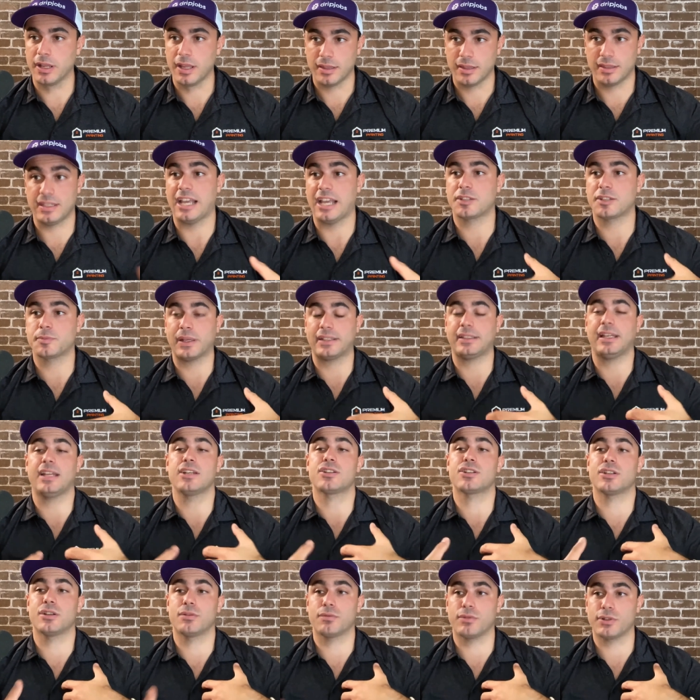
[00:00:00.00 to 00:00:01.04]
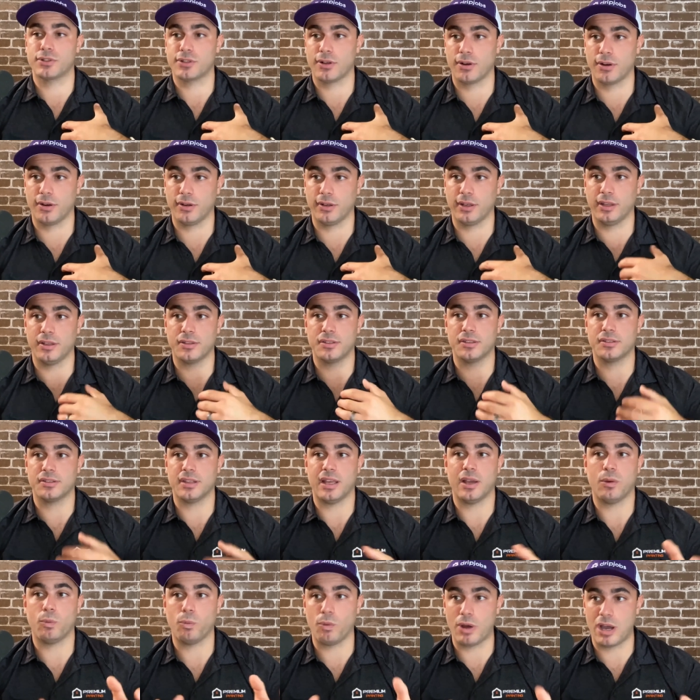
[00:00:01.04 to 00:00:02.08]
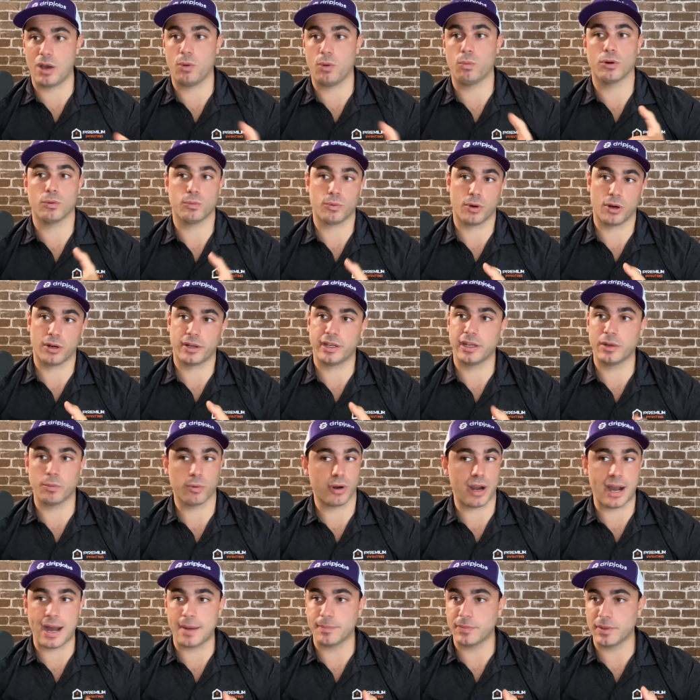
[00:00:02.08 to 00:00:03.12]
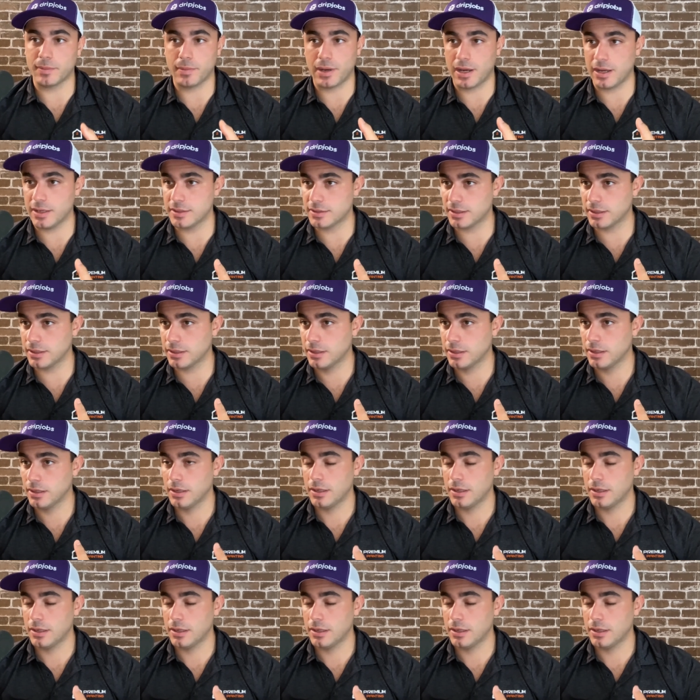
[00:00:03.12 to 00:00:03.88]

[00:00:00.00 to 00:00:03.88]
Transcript: the expectation in return is is that while we're working, we're optimizing,